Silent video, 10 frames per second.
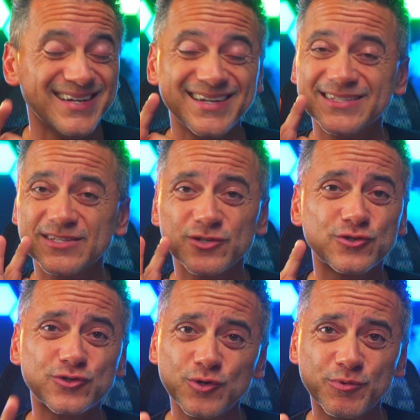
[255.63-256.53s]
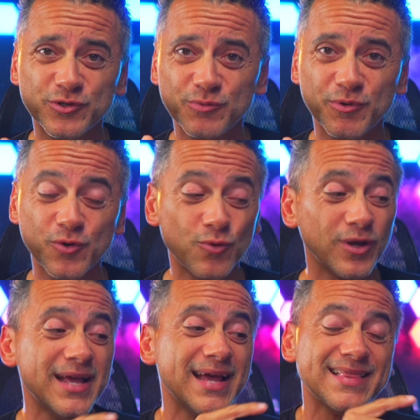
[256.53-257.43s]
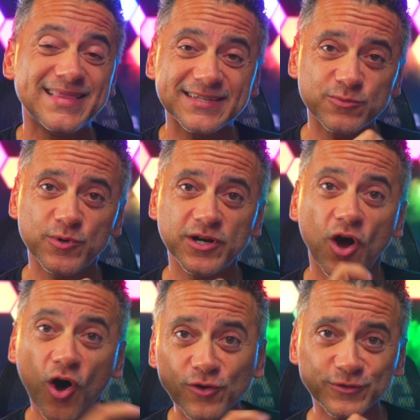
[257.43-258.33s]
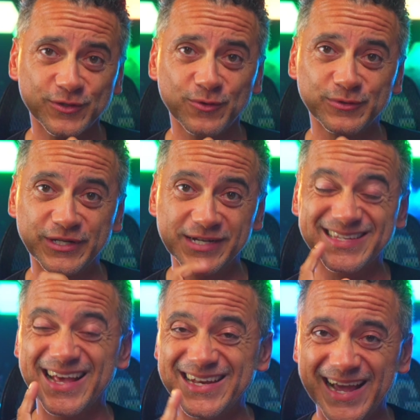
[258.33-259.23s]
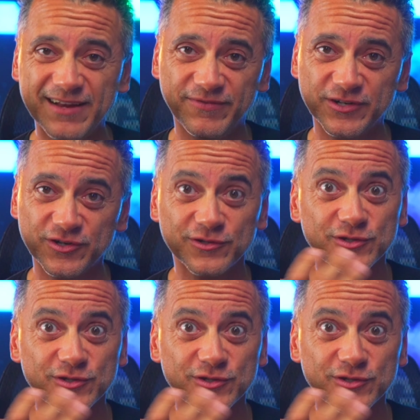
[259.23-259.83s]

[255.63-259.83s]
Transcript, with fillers: It's super, super cool. This one also does night vision.